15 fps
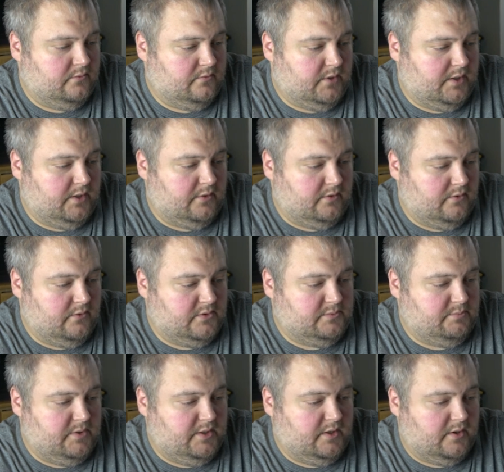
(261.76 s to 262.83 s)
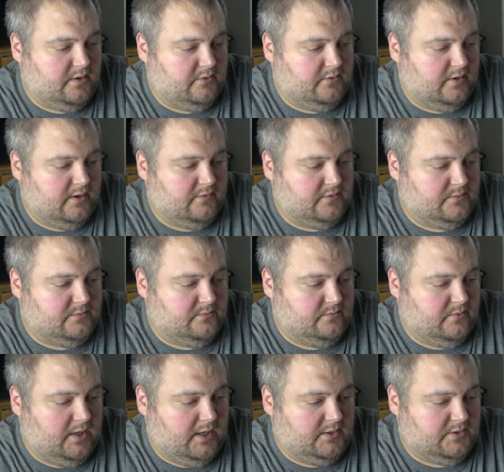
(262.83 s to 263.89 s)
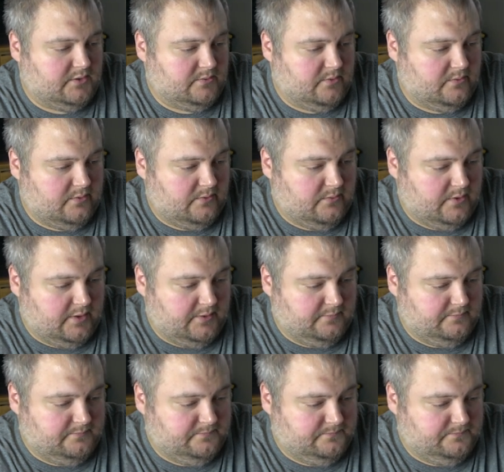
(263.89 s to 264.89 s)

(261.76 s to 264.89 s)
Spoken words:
Right here, USB hard drive is H is what we want.